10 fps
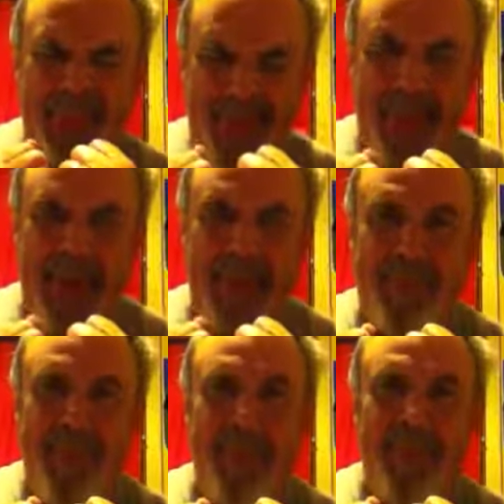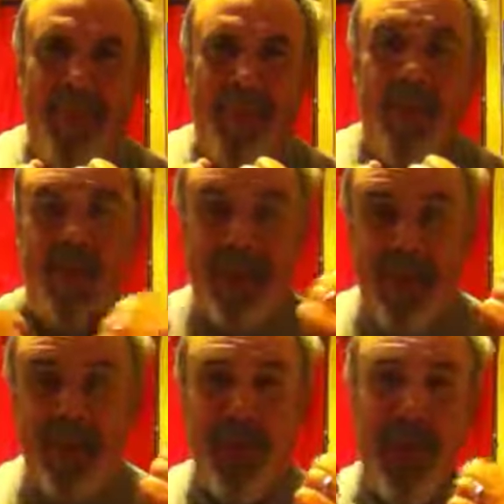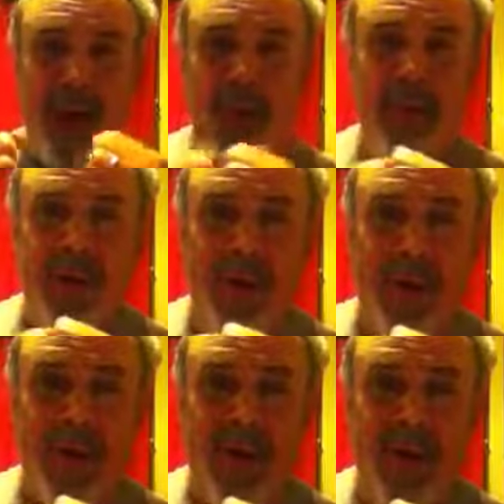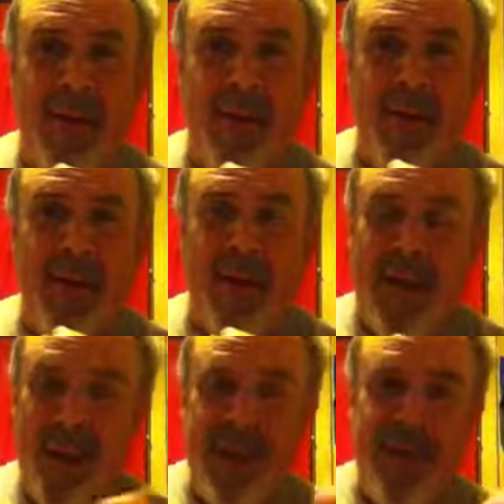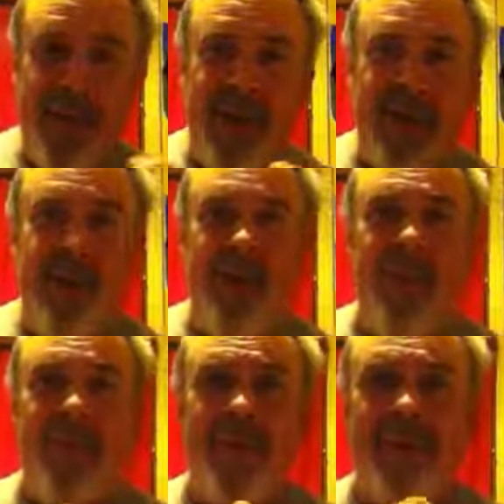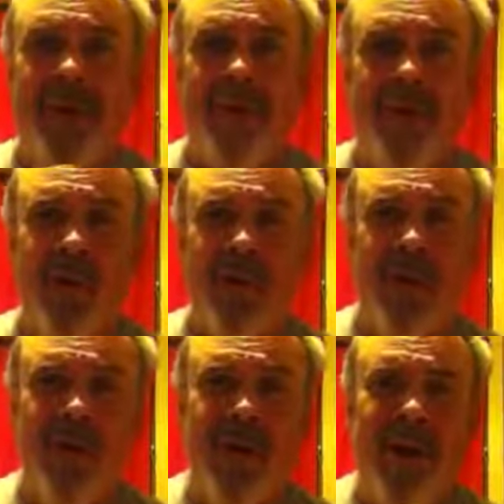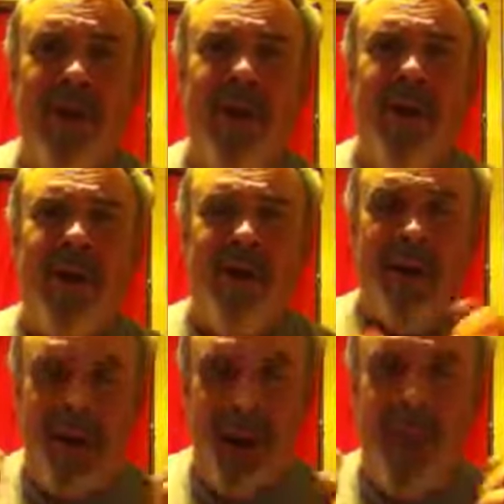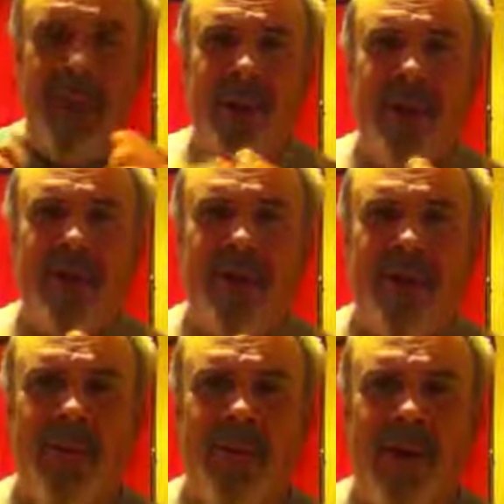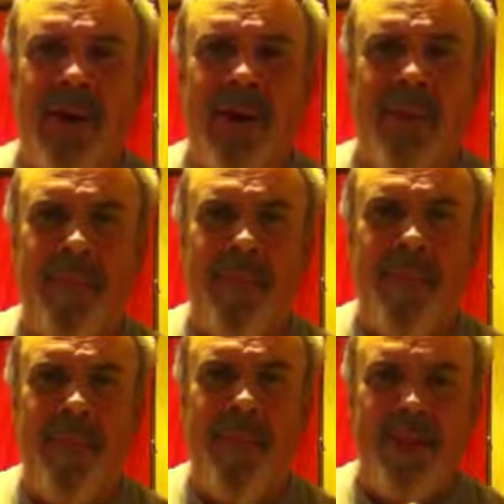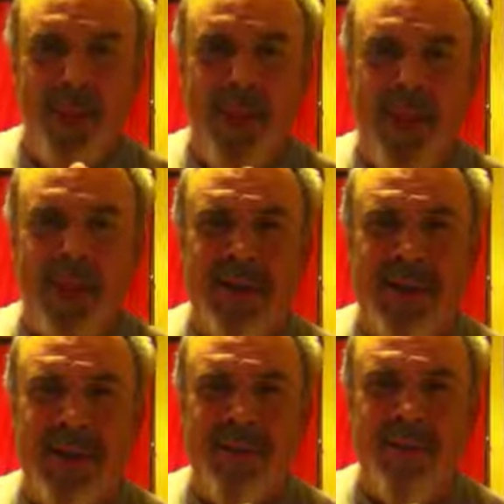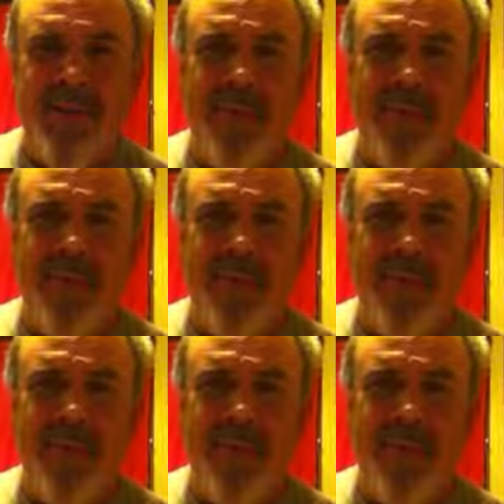Amen. My name's Paul Young. I live in the Blue Ridge, Georgia area. God bless you is our prayer. Till next time,